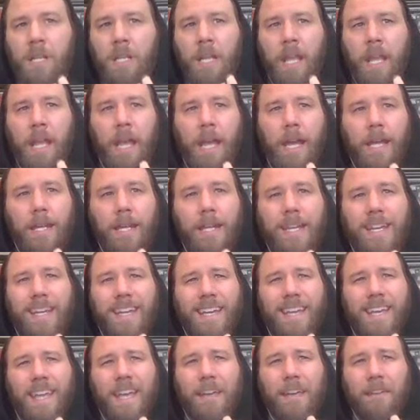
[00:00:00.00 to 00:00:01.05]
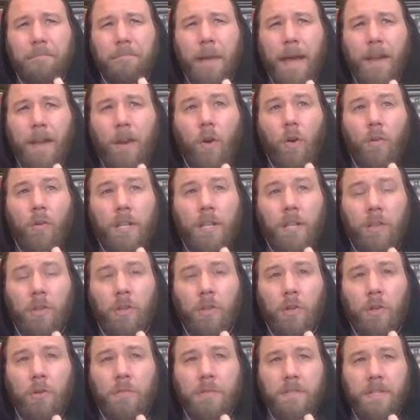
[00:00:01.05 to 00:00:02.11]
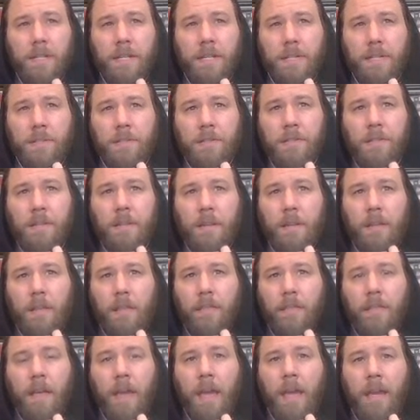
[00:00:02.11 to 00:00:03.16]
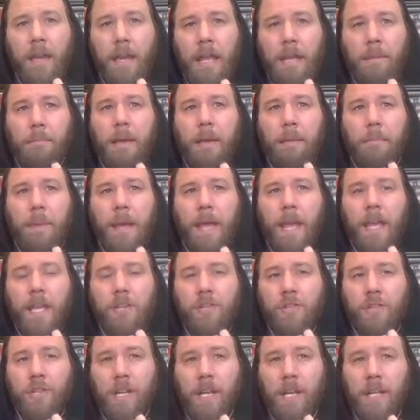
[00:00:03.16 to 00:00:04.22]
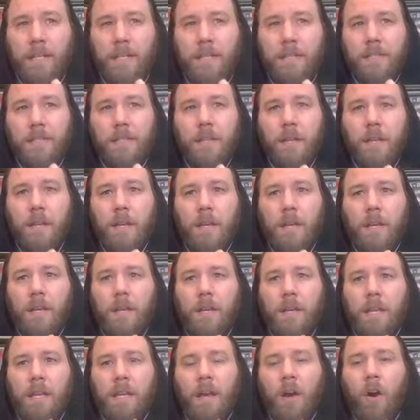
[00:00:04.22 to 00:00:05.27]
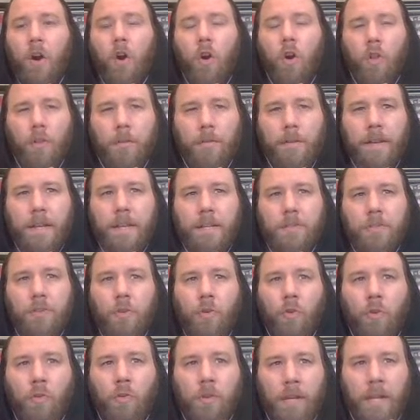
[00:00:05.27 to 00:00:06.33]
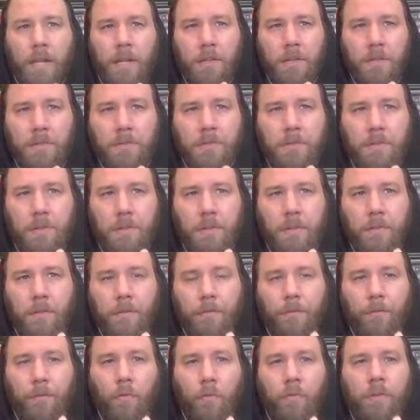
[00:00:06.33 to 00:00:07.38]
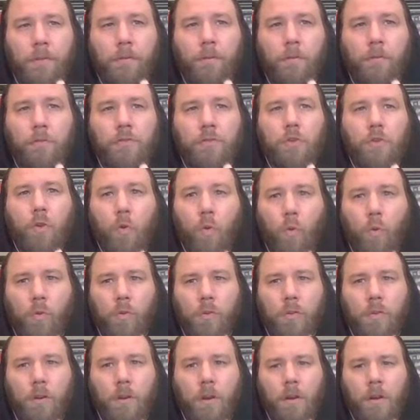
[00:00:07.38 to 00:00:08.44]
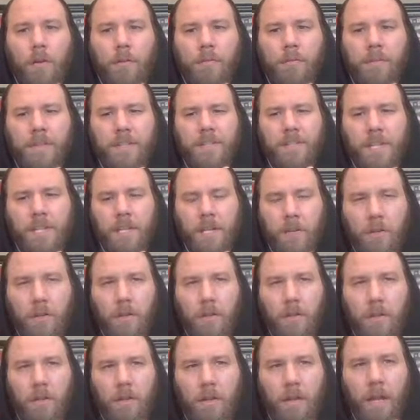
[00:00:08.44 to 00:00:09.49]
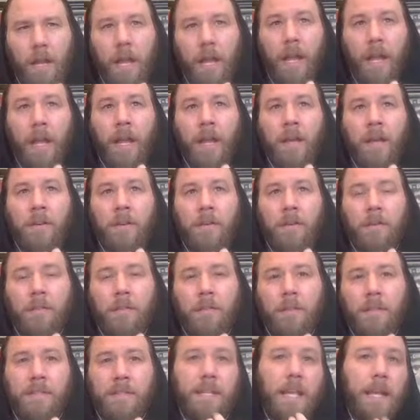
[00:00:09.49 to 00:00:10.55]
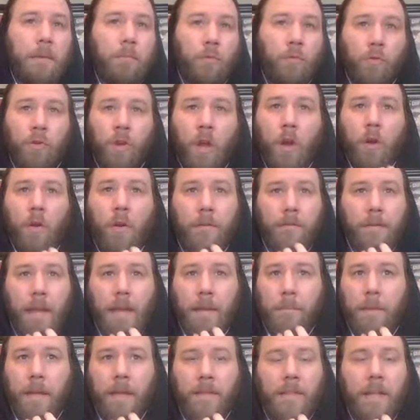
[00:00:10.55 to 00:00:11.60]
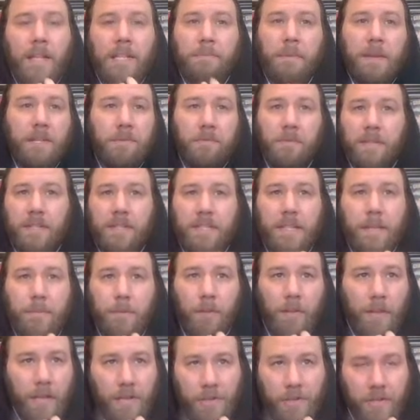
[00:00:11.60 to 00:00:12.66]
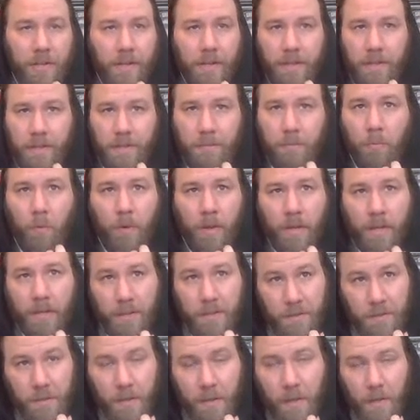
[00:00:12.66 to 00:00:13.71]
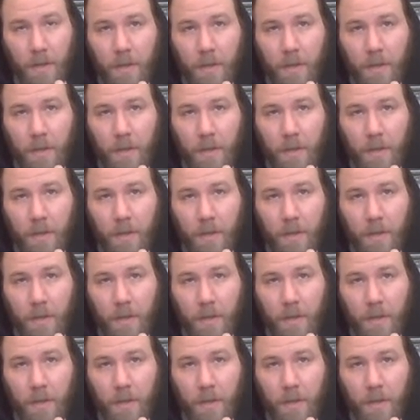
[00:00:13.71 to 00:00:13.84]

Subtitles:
And if Matt Hardy loses, then Hangman Page gets all of his earnings for the first quarter of this year, and the same will go if Hangman... That's basically the stipulation at this point, is